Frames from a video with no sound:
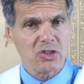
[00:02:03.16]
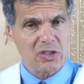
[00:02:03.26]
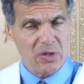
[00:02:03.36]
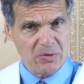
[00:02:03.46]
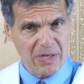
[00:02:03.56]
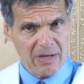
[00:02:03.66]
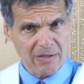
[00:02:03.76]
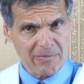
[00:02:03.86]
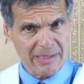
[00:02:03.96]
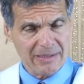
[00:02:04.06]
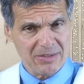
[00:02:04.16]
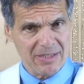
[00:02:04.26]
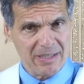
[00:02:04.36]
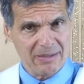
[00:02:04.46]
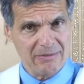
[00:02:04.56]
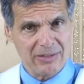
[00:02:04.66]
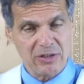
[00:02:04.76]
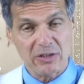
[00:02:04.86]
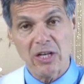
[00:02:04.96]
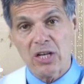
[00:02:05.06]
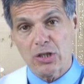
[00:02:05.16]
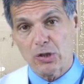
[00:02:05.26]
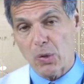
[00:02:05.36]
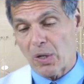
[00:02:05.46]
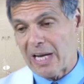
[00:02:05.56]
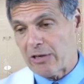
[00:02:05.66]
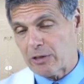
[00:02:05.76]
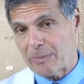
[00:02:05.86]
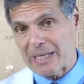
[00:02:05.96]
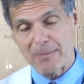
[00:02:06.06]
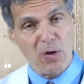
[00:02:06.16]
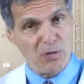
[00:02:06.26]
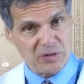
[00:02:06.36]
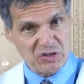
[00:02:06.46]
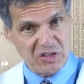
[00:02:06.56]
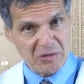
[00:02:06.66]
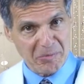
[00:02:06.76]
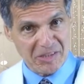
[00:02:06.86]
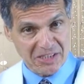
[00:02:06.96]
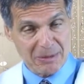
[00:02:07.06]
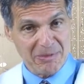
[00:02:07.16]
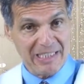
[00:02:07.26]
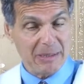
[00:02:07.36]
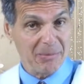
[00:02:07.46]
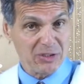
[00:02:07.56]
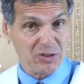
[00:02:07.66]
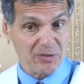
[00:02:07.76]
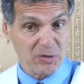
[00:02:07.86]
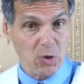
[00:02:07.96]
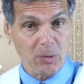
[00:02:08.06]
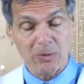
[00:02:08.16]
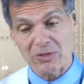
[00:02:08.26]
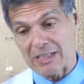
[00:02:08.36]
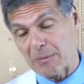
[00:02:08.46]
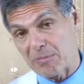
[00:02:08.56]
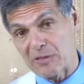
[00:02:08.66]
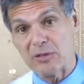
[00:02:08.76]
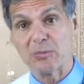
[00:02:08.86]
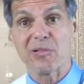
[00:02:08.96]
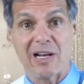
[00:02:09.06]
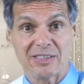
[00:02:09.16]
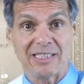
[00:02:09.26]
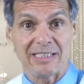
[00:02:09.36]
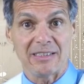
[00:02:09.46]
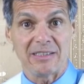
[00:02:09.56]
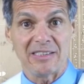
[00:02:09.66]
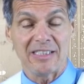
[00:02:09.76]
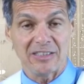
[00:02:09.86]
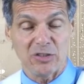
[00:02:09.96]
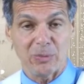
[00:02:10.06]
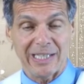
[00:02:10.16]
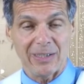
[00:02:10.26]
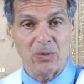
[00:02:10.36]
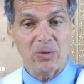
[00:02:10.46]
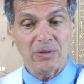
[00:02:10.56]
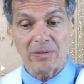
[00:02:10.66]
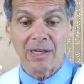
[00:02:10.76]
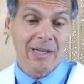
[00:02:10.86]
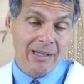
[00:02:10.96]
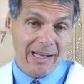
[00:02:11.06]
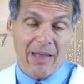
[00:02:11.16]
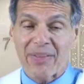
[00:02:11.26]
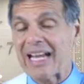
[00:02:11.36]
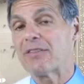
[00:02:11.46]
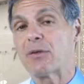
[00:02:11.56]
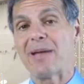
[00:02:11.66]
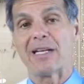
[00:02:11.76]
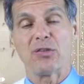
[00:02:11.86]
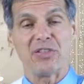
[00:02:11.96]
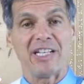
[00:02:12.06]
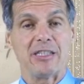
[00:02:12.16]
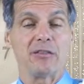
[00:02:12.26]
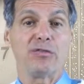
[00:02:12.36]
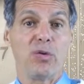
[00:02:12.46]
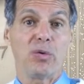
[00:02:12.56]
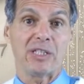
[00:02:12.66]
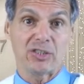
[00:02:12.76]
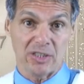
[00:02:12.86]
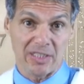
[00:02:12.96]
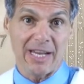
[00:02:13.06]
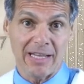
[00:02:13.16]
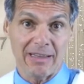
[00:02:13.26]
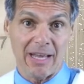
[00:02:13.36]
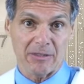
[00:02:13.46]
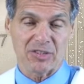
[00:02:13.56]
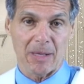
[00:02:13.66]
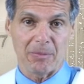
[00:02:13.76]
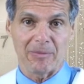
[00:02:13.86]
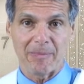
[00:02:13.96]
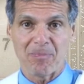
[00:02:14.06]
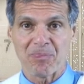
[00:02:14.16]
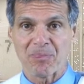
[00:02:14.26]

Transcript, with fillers: slow down the rate of cell division, don't allow it to become overstimulated by certain hormones that can produce prostate disease as we get older. I think every man over the age of 40 should take that supplement.